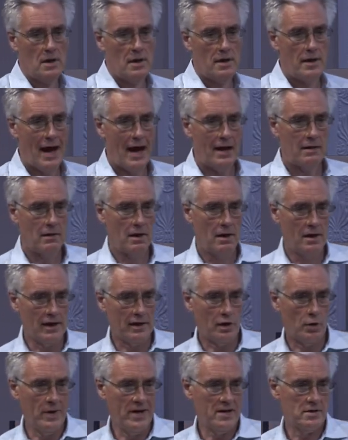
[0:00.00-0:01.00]
That
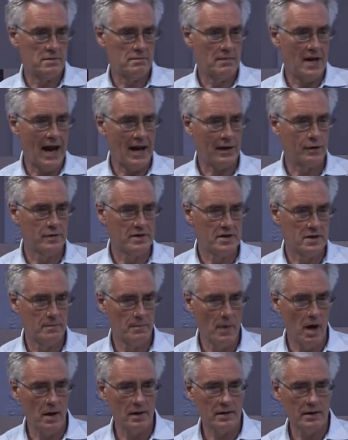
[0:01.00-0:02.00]
liquid equity
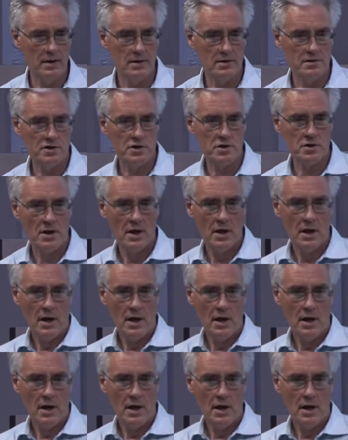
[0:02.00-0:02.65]
markets